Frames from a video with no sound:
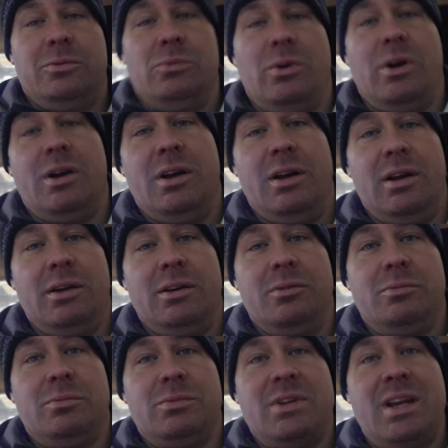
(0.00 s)
uh,
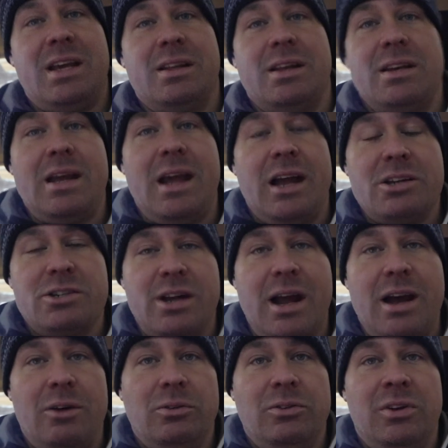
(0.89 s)
taking the dash
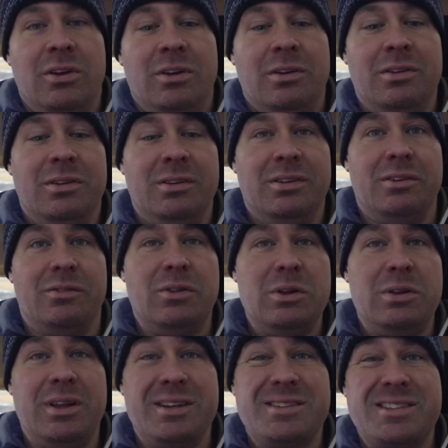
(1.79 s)
out. A
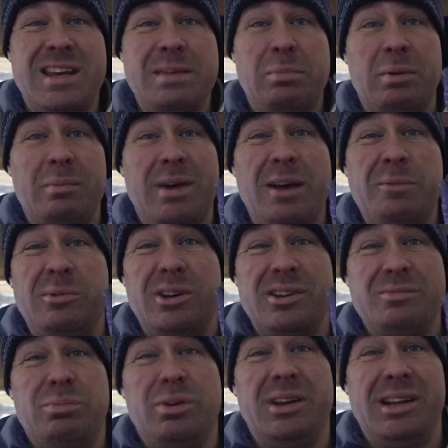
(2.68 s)
few things to keep in mind when
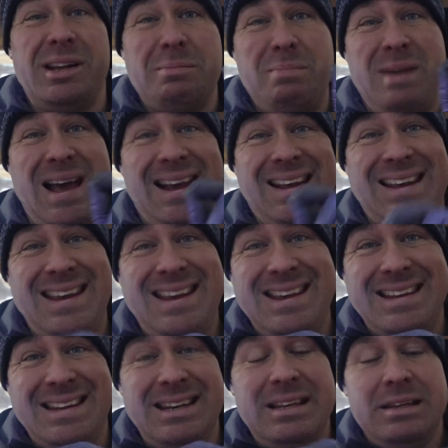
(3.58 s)
you're putting it back
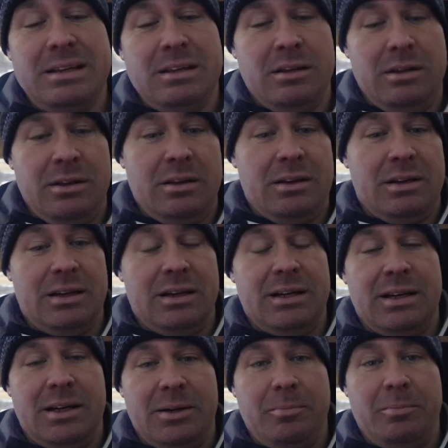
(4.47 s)
in.
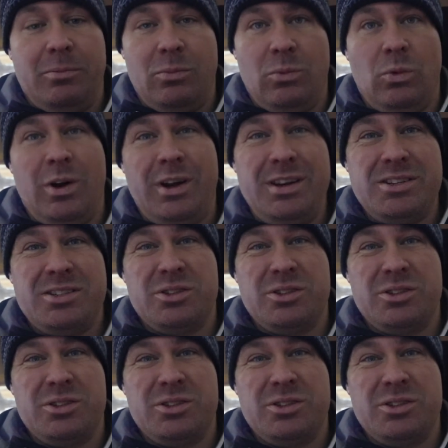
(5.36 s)
Um, one is